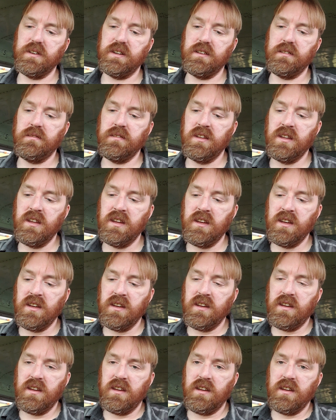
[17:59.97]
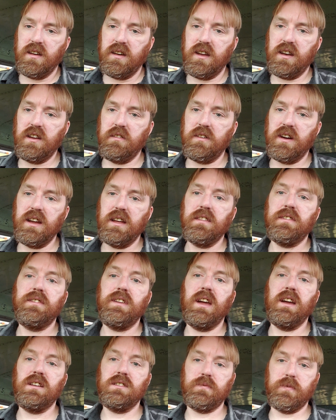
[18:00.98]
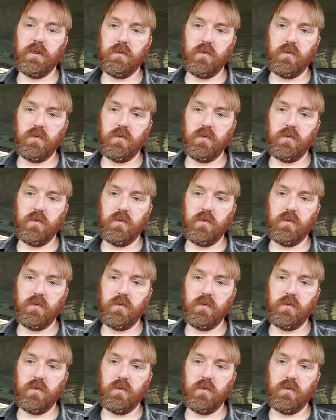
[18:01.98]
But anyway, thanks for